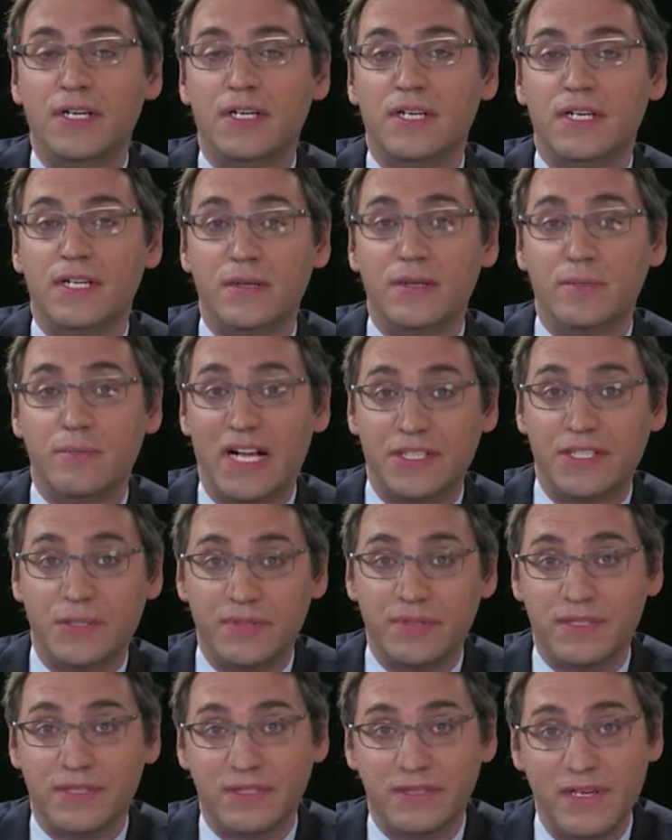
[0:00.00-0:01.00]

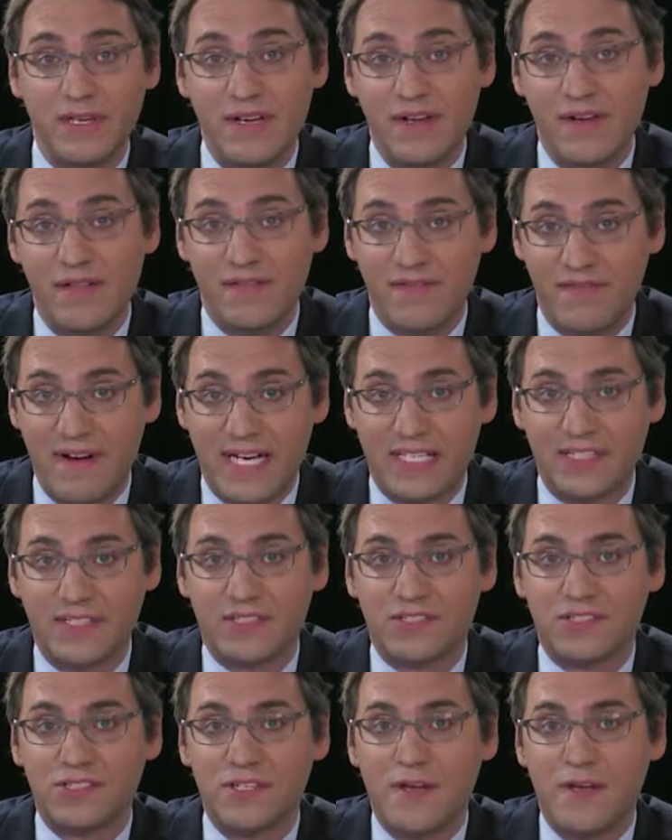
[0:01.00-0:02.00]
multiple factors.